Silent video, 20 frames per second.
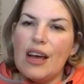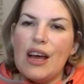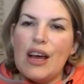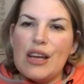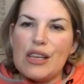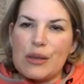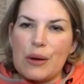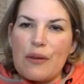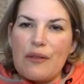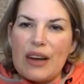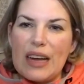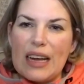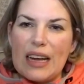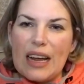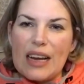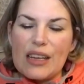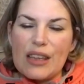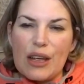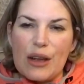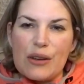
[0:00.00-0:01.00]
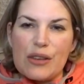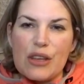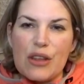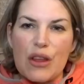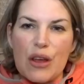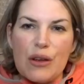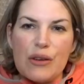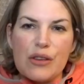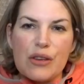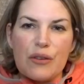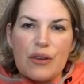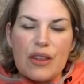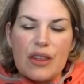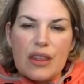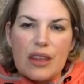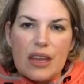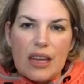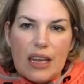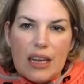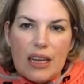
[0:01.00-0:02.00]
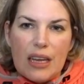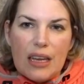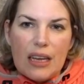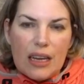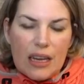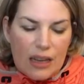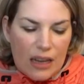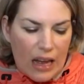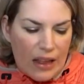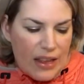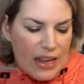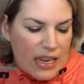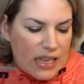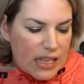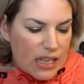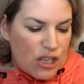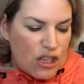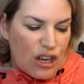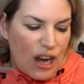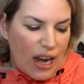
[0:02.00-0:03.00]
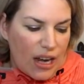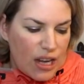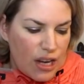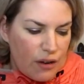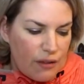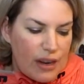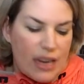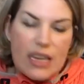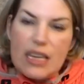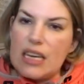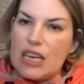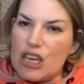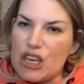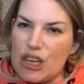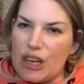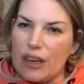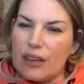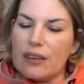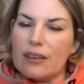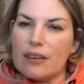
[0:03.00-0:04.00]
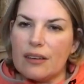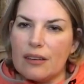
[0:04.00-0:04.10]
So I really like those. So those are in the, I think it's the January edition